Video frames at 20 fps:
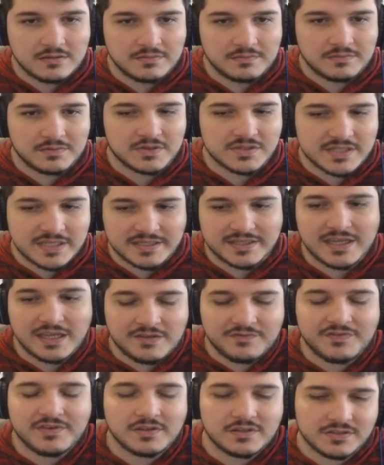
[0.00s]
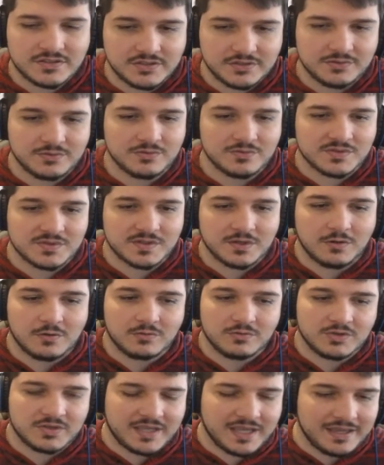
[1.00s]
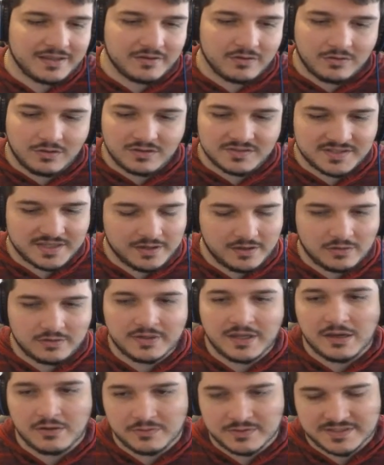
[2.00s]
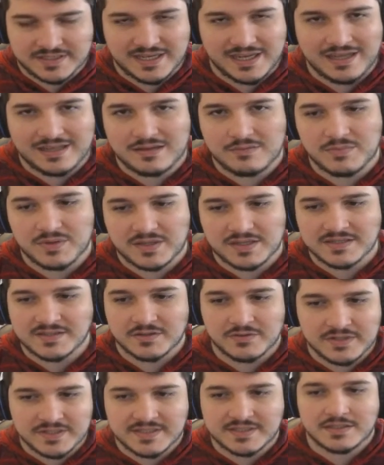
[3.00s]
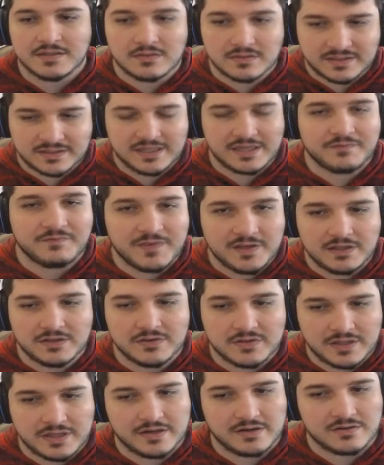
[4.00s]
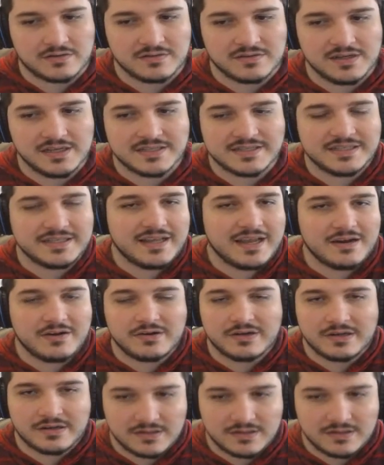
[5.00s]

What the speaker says: There's in canon filler too. So you can't all say, "Oh no, it's canon," because there is still filler there. It's inherent.